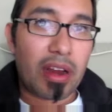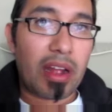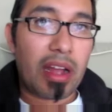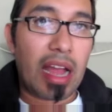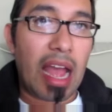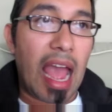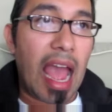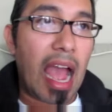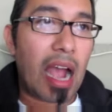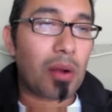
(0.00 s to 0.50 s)
out
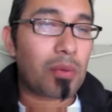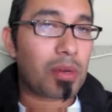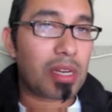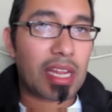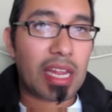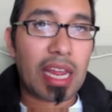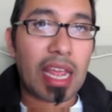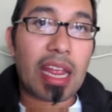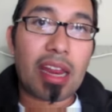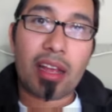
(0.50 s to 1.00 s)
how we're gonna
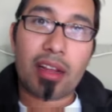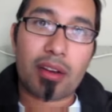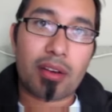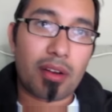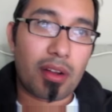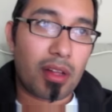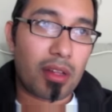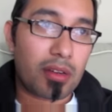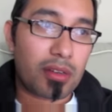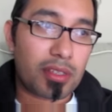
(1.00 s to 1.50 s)
get
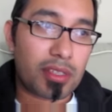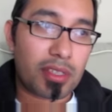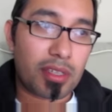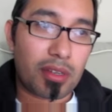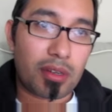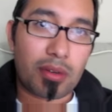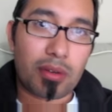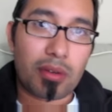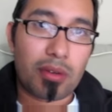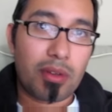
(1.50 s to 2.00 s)
$800. You
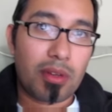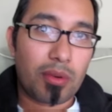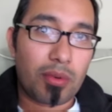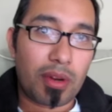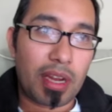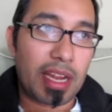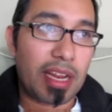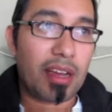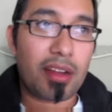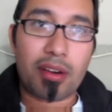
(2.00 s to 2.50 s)
know, we're
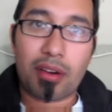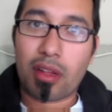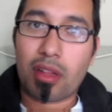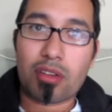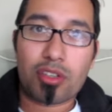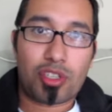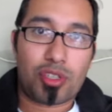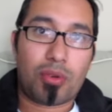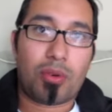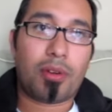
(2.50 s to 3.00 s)
$800
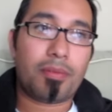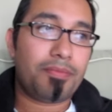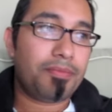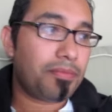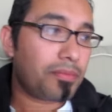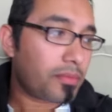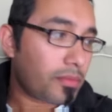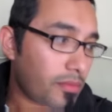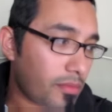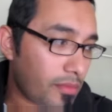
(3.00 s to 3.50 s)
short.
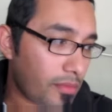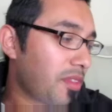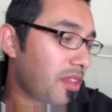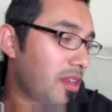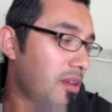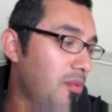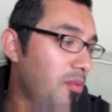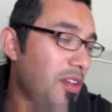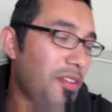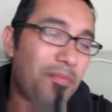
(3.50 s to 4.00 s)

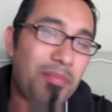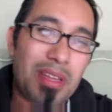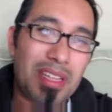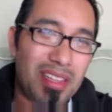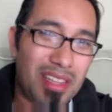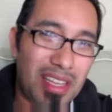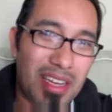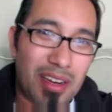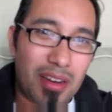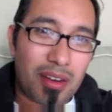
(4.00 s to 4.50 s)
We've
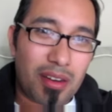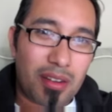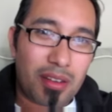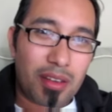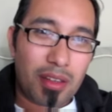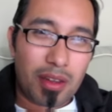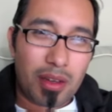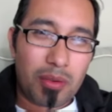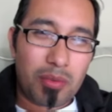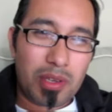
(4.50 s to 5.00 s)
been there.
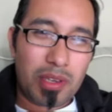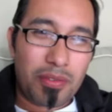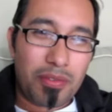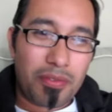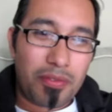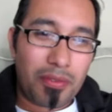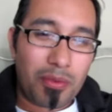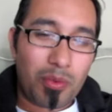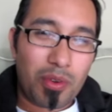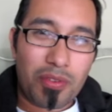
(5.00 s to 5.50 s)
You know, we've
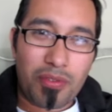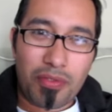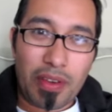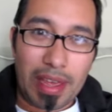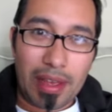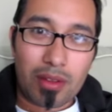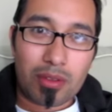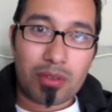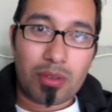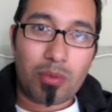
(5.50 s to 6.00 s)
we
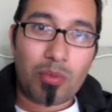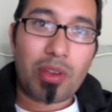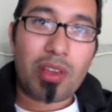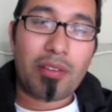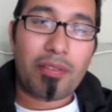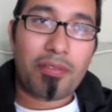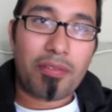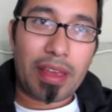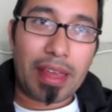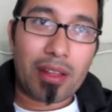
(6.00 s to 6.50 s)
failed. We
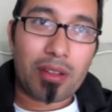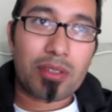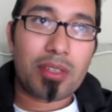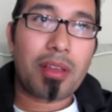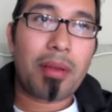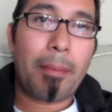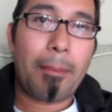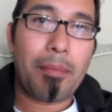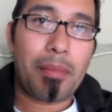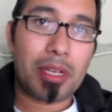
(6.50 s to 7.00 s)
have failed
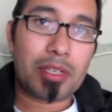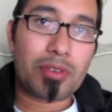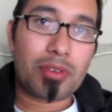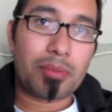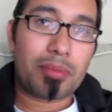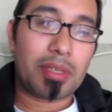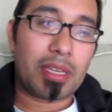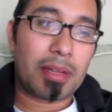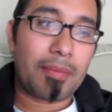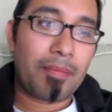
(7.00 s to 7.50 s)

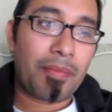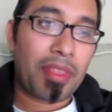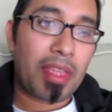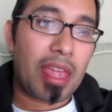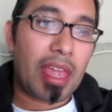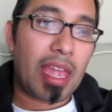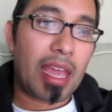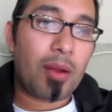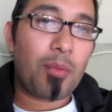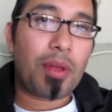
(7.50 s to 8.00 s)
miserably,
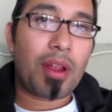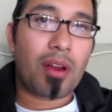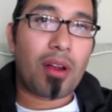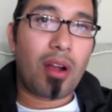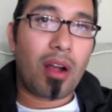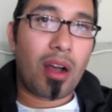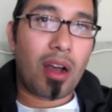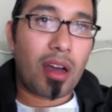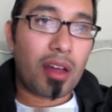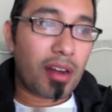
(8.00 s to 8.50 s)
and we are
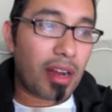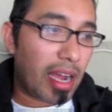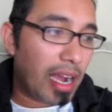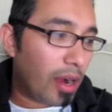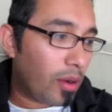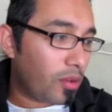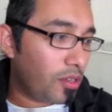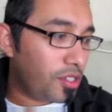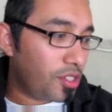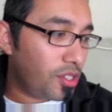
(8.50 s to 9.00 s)
on
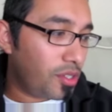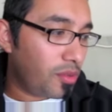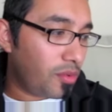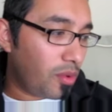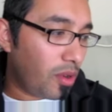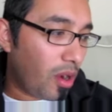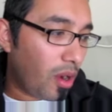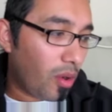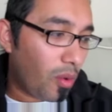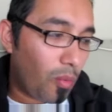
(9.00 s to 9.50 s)
our
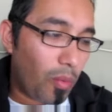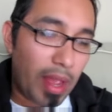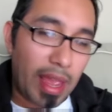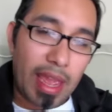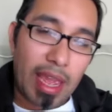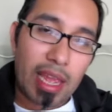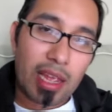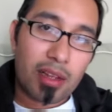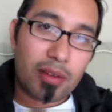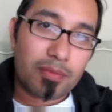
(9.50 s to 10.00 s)
our
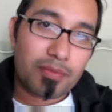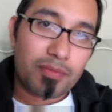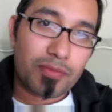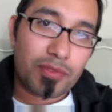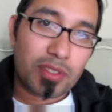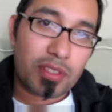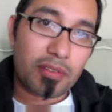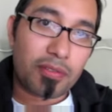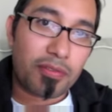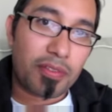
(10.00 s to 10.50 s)
way
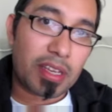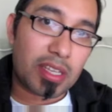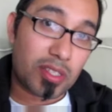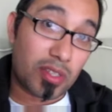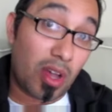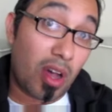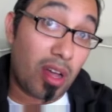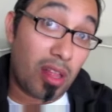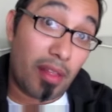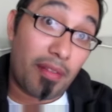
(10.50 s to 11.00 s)
to fix
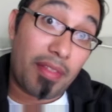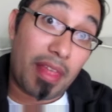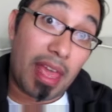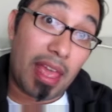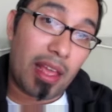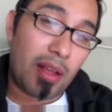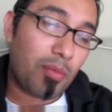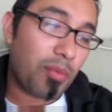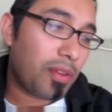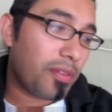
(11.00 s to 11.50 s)
all of
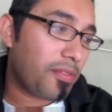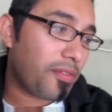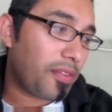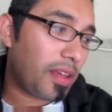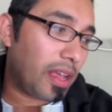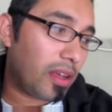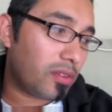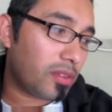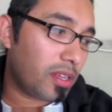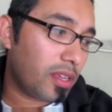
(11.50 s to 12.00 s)
that. And we
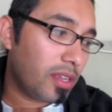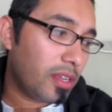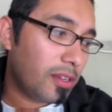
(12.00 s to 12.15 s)
found